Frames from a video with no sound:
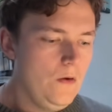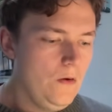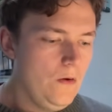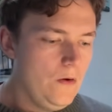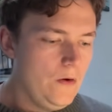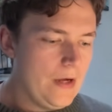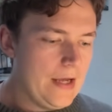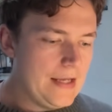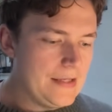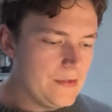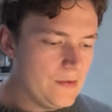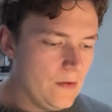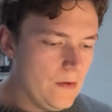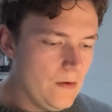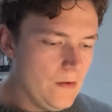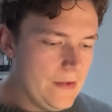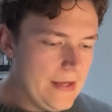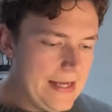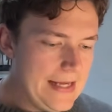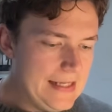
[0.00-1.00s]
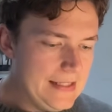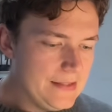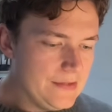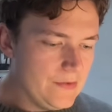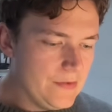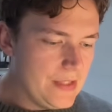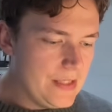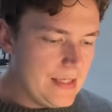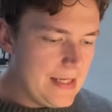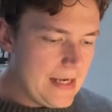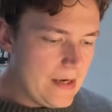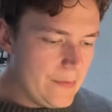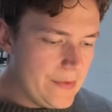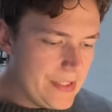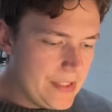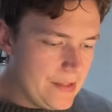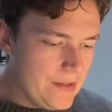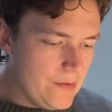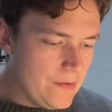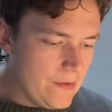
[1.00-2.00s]
Okay, so all that, so that now we
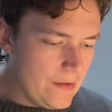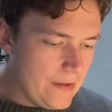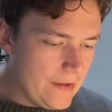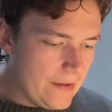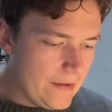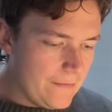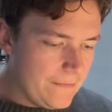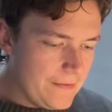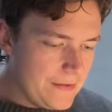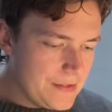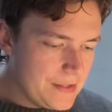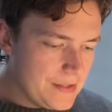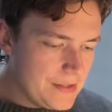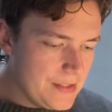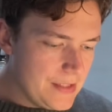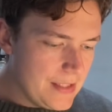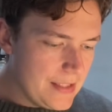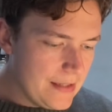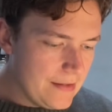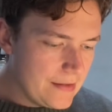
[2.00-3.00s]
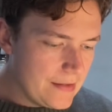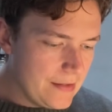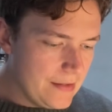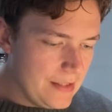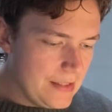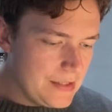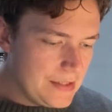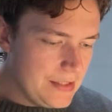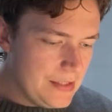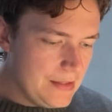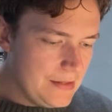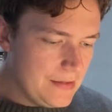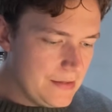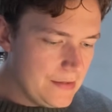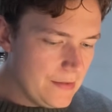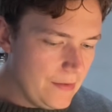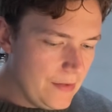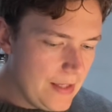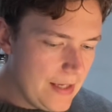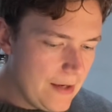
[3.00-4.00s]
can do our efficiency calculation.
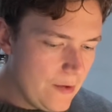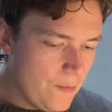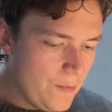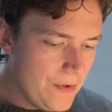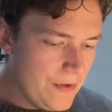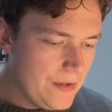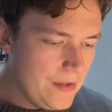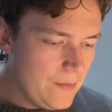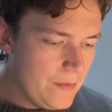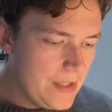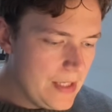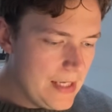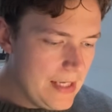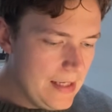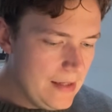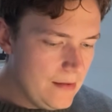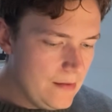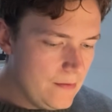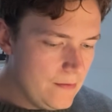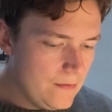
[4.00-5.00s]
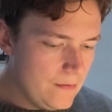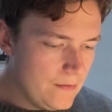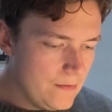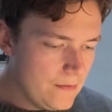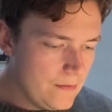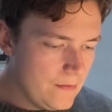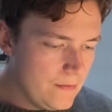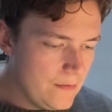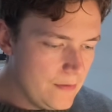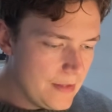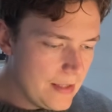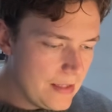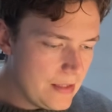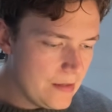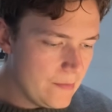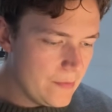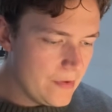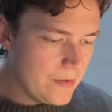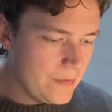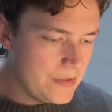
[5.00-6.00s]
So the output that we get, that
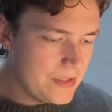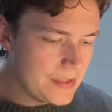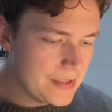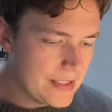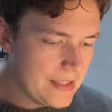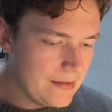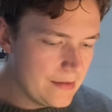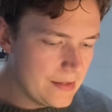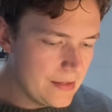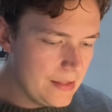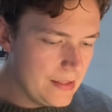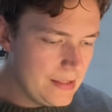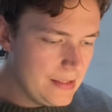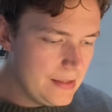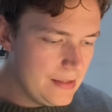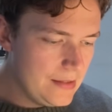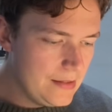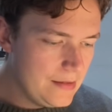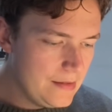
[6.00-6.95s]
number that we just calculated,